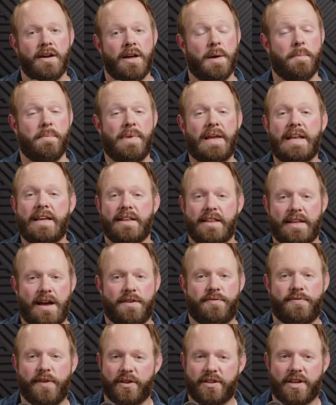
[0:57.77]
Immediately,
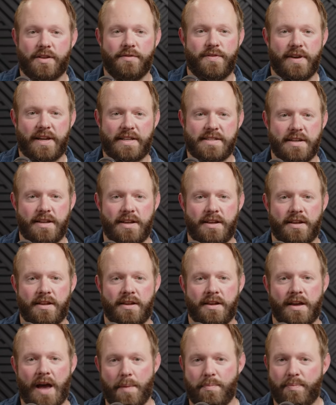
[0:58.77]
I felt convicted.
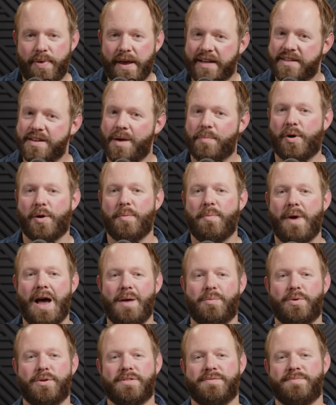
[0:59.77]
I picked up her
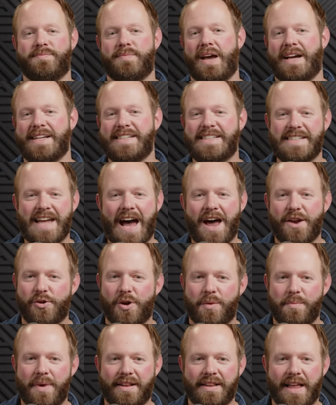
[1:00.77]
Bible, I sat her
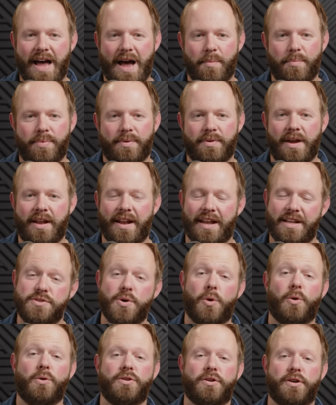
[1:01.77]
on my lap, and I
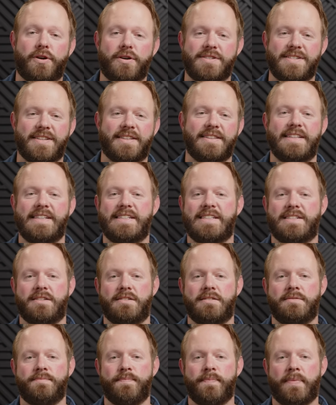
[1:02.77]
told her to listen.